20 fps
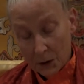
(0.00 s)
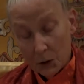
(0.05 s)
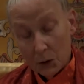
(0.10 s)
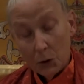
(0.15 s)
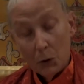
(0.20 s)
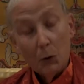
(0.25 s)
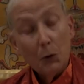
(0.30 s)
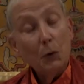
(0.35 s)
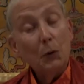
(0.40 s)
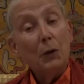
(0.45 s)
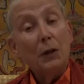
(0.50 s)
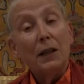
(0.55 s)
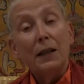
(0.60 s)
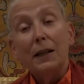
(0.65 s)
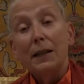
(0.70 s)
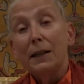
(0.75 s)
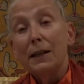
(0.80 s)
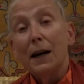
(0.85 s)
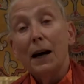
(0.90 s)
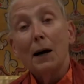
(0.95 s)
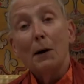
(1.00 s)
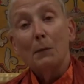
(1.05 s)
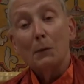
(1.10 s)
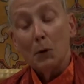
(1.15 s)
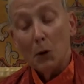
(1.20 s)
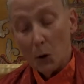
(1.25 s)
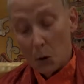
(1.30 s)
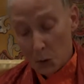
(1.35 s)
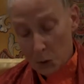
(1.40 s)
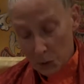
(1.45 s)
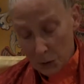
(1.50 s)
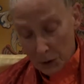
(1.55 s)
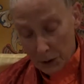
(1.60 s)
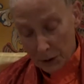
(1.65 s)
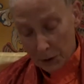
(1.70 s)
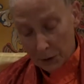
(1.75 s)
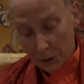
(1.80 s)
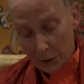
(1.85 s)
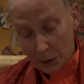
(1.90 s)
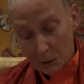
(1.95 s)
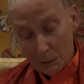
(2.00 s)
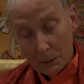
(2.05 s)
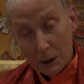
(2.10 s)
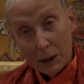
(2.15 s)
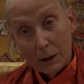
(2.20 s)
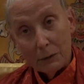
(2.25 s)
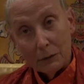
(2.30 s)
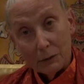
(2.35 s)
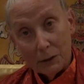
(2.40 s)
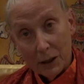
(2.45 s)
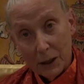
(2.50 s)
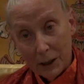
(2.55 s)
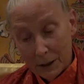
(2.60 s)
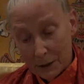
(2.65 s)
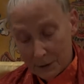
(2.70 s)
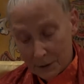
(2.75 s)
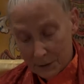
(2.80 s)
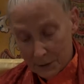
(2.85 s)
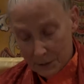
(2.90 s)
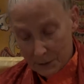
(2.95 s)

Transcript: "You need come no nearer, my friend.